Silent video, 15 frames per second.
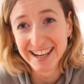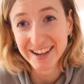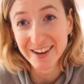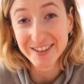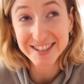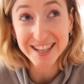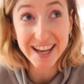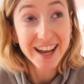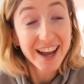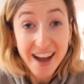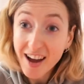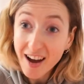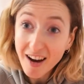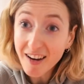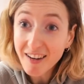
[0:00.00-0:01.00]
And I was like,
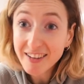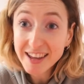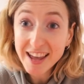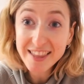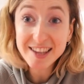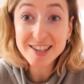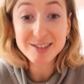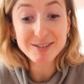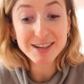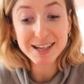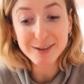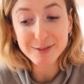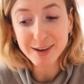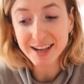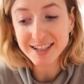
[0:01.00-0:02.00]
oh yeah, that's a really
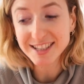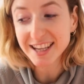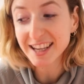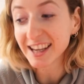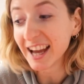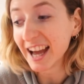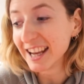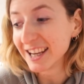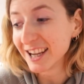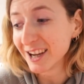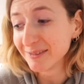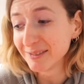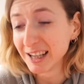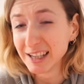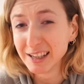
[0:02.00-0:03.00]
lovely idea. And now
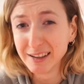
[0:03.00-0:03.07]
I'm like,